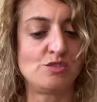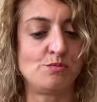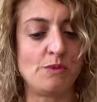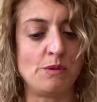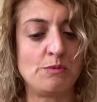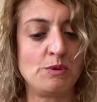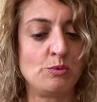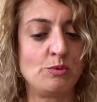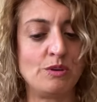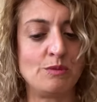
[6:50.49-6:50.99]

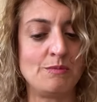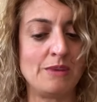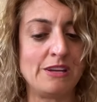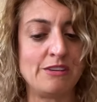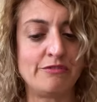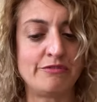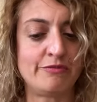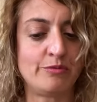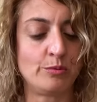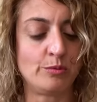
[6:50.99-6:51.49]
maybe we made
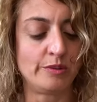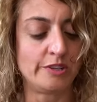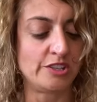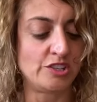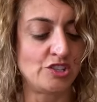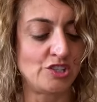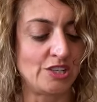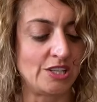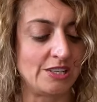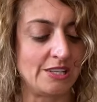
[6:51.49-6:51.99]

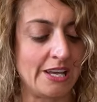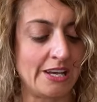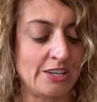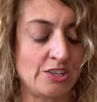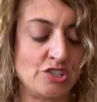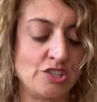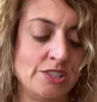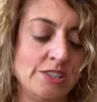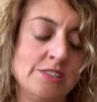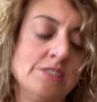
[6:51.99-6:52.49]
foolish
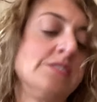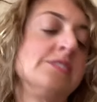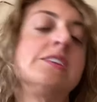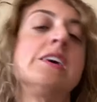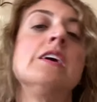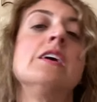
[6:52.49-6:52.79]
connections.